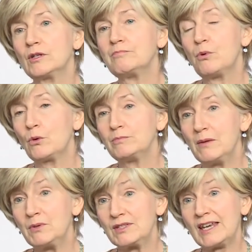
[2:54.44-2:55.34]
that board
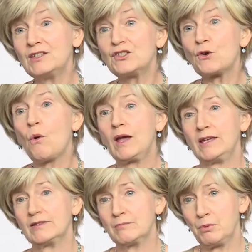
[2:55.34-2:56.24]
members enjoy
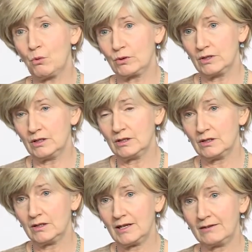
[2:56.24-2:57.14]
the board
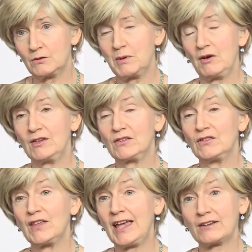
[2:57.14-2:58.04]
experience, that
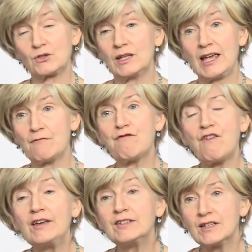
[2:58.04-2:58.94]
they actually have
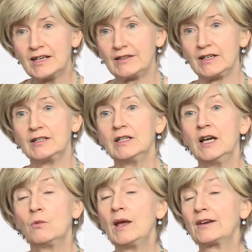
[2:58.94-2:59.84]
fun together.
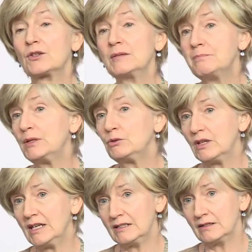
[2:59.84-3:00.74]
We actually build
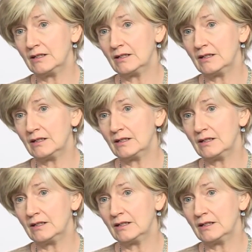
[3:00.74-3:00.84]
in,